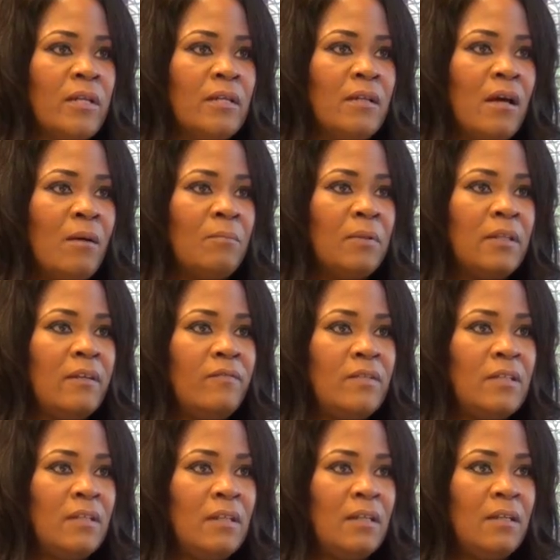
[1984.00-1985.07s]
and uplifted
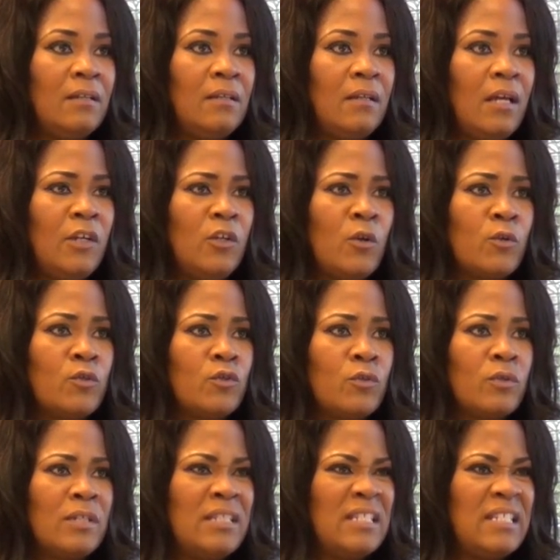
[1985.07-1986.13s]
mm-hmm. and, and,
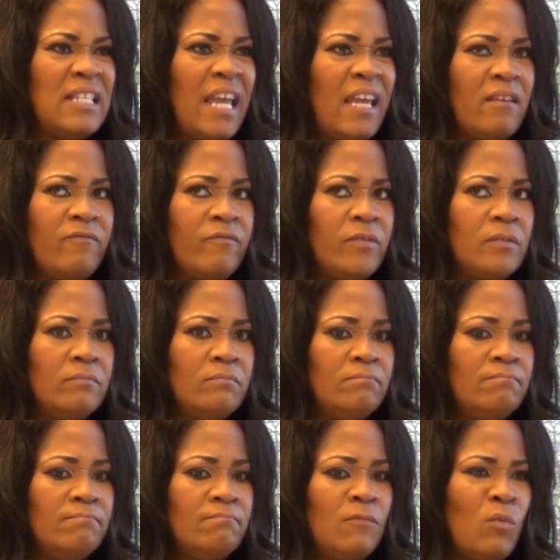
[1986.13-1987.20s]
nurtured and safe.
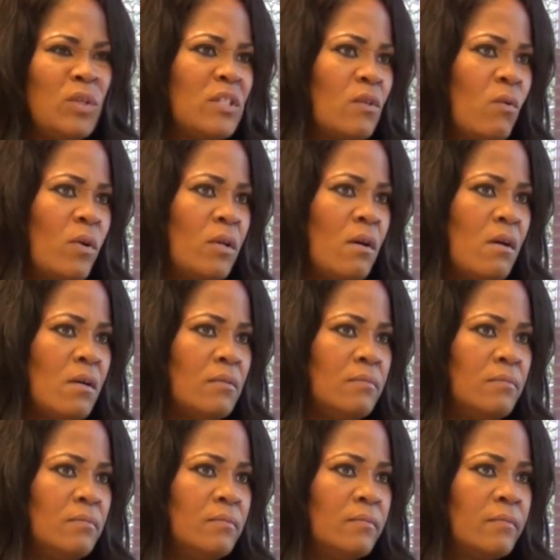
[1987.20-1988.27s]
What's going mm-hmm. on?
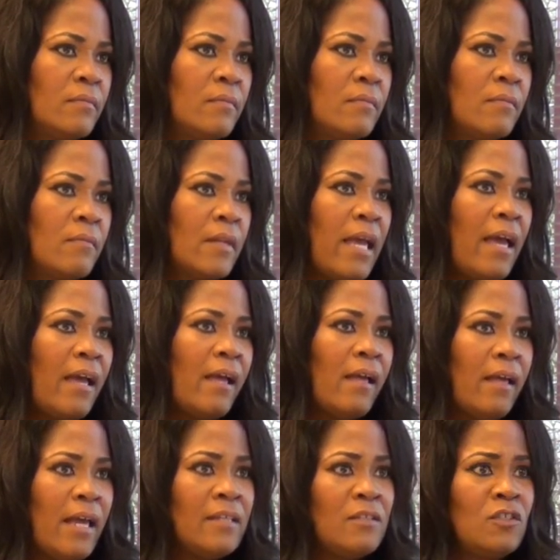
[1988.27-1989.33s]
Yeah.
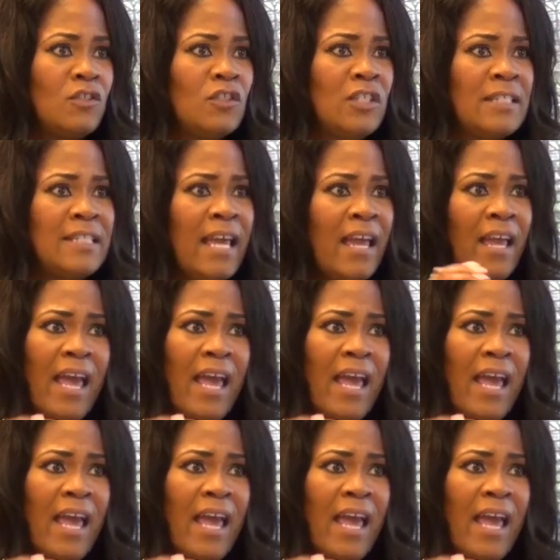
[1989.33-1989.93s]
It seems to say,